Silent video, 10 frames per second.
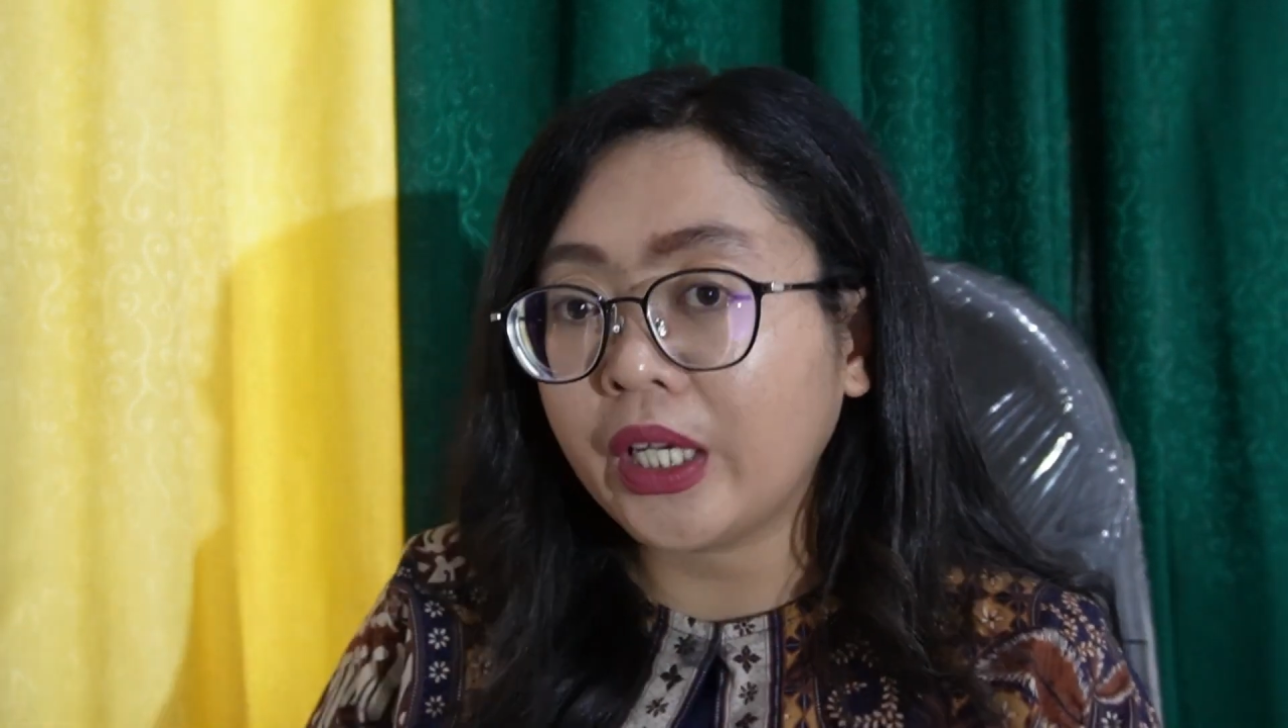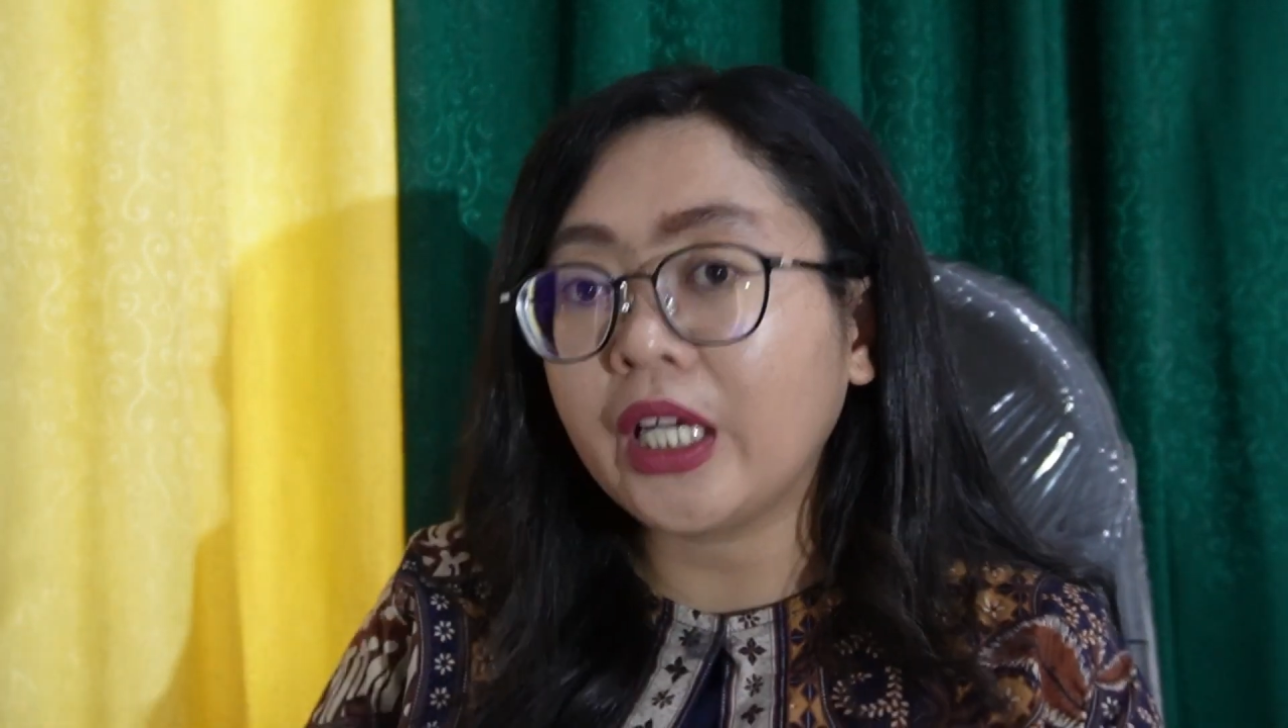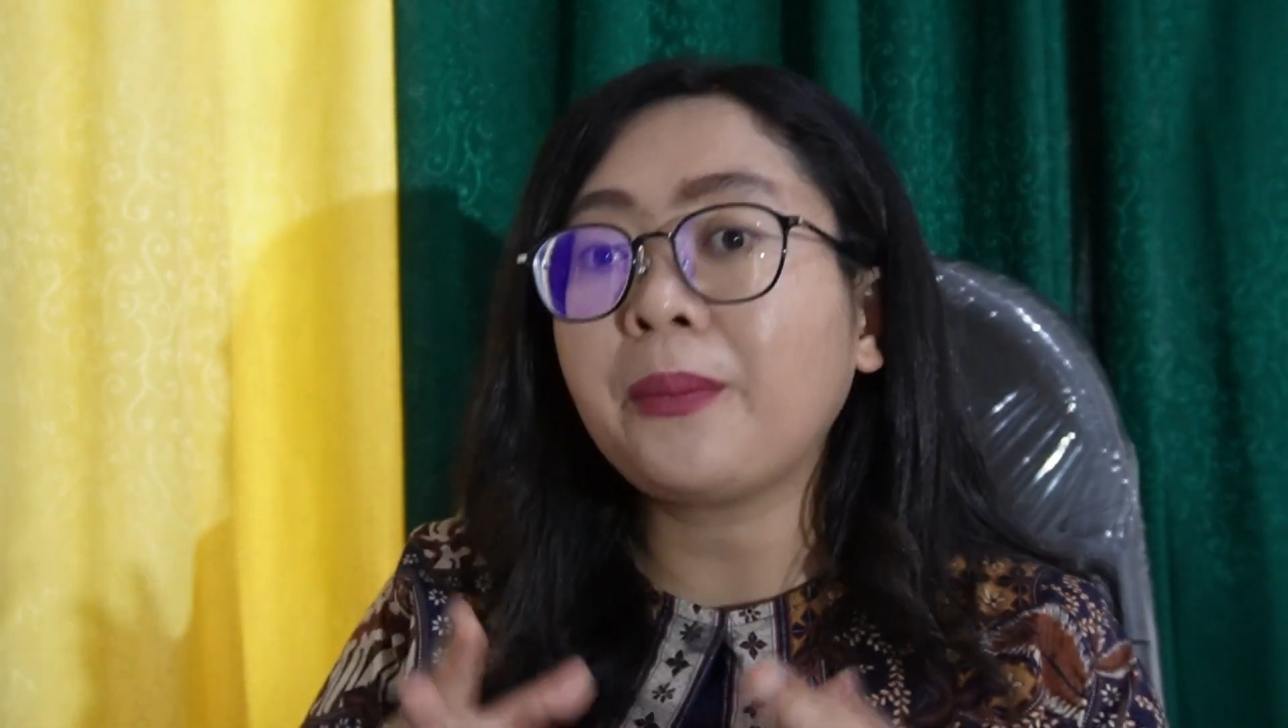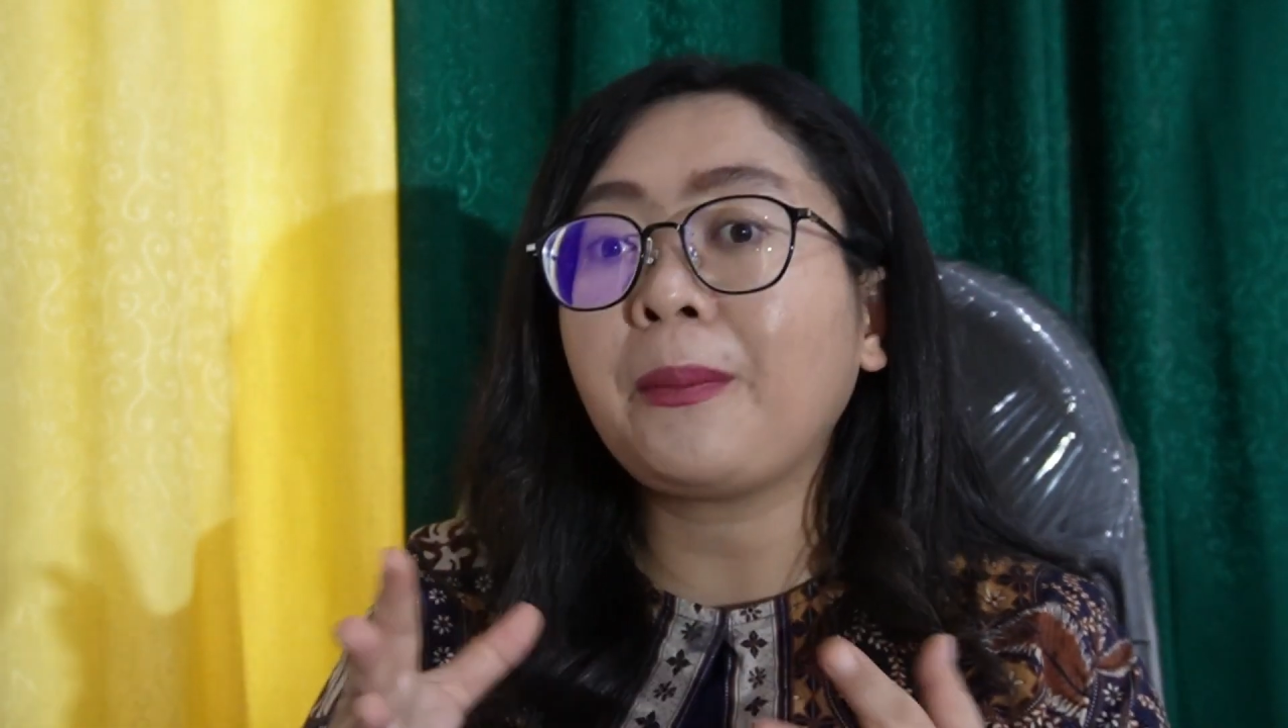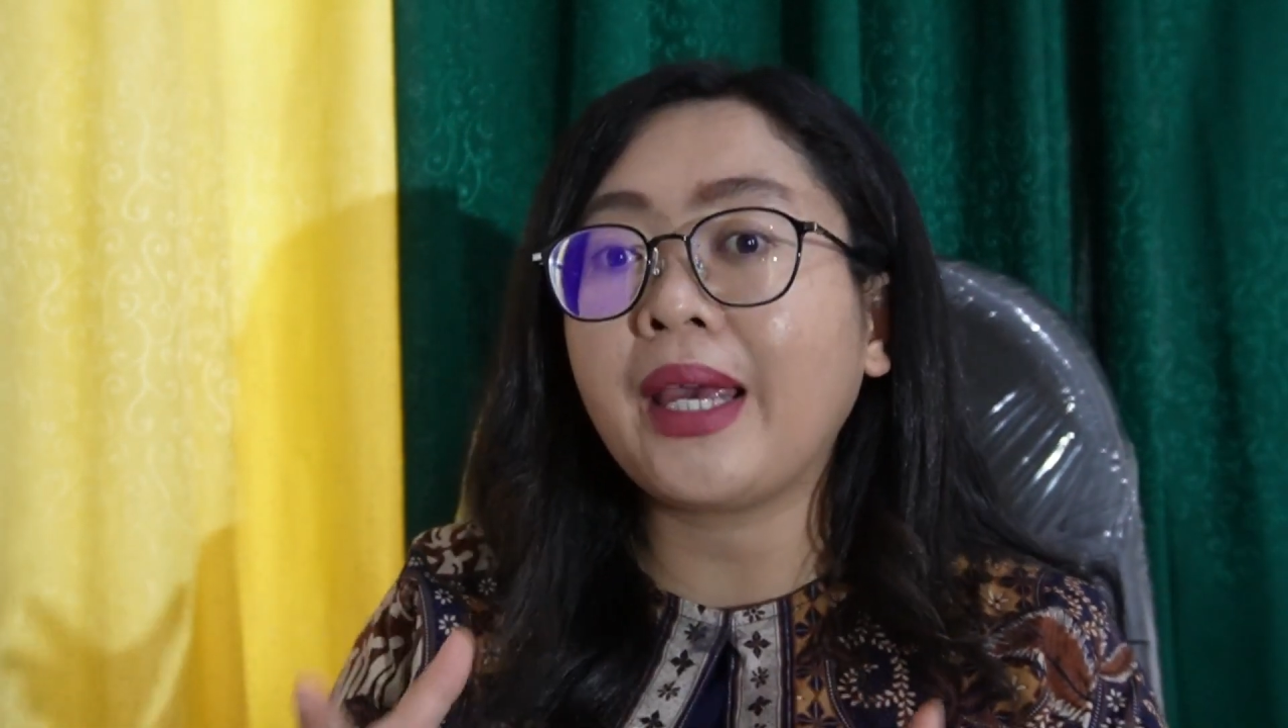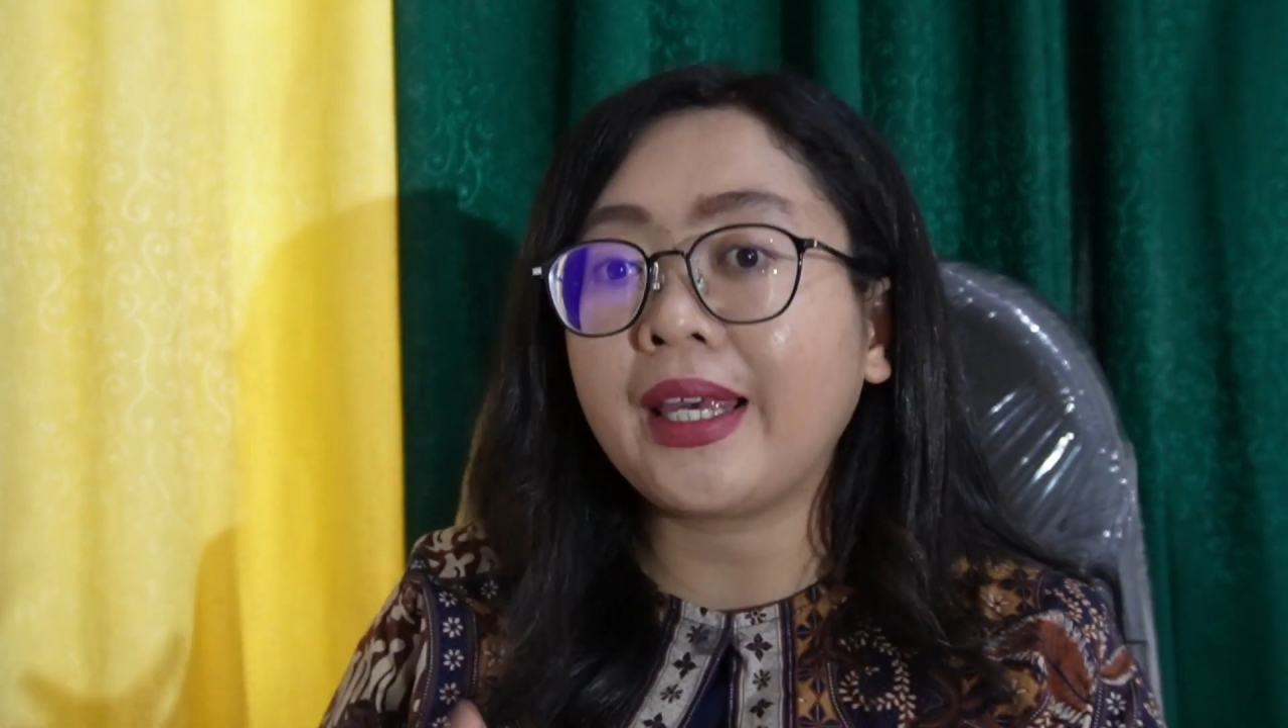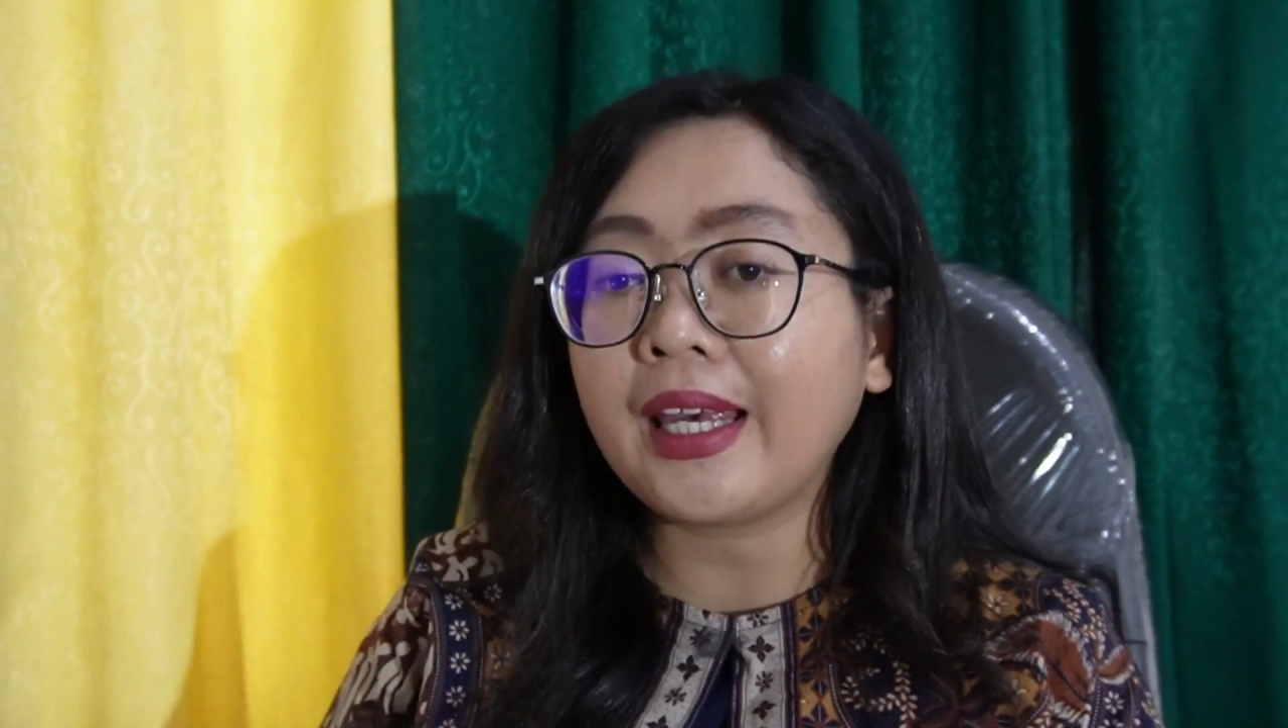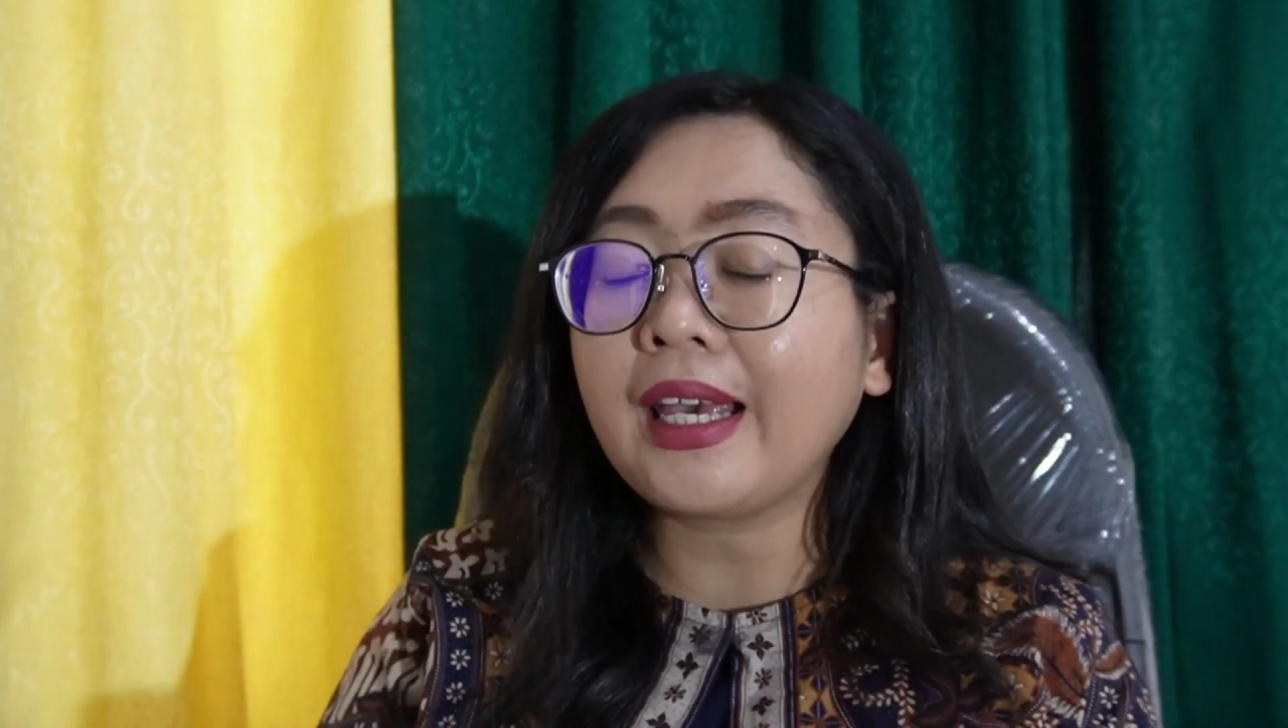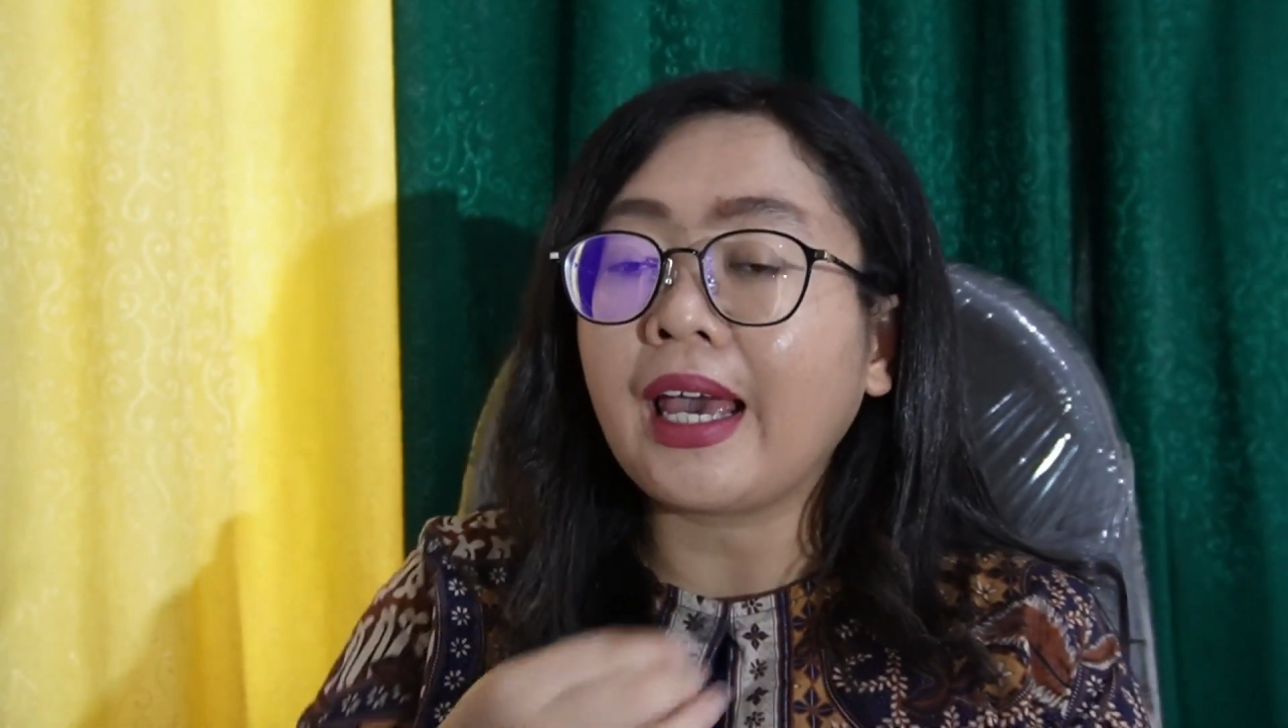in making